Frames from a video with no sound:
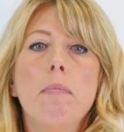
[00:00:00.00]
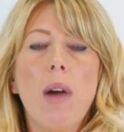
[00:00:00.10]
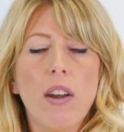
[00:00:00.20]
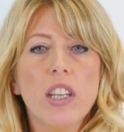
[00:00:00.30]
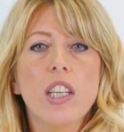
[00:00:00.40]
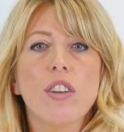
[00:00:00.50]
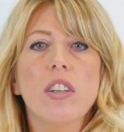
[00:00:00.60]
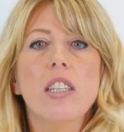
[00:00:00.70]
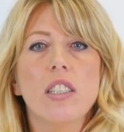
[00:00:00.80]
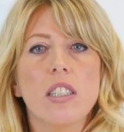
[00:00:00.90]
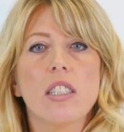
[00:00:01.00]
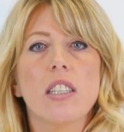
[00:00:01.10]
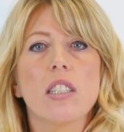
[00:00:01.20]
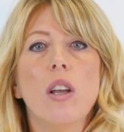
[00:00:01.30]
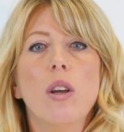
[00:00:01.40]
Marie Curie
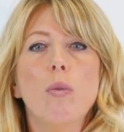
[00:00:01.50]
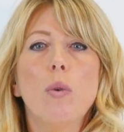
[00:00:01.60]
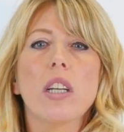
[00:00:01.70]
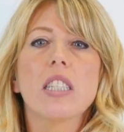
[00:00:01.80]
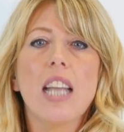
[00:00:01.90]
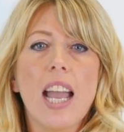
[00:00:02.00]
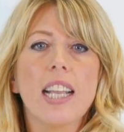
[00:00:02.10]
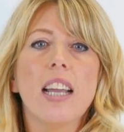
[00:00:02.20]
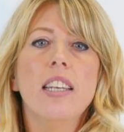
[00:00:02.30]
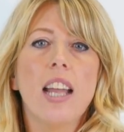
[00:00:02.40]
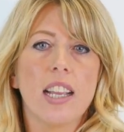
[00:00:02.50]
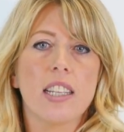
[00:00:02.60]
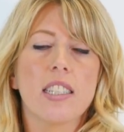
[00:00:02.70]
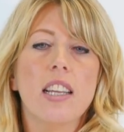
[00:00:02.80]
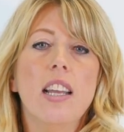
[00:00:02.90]
nurses work day and
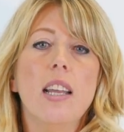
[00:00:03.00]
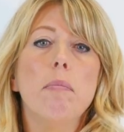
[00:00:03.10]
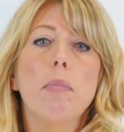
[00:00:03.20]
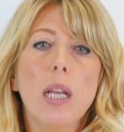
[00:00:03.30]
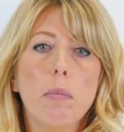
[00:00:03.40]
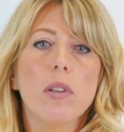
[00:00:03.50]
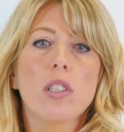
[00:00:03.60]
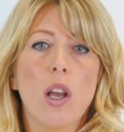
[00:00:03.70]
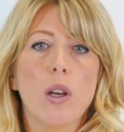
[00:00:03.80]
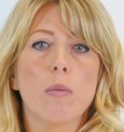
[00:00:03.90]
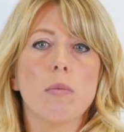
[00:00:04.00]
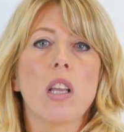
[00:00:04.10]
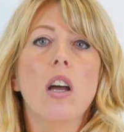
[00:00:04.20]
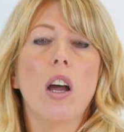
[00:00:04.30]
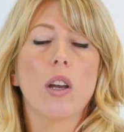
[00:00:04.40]
night in people's homes
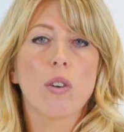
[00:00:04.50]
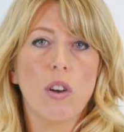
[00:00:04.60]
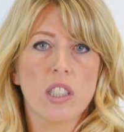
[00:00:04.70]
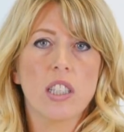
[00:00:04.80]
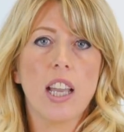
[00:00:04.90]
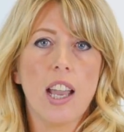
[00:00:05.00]
across the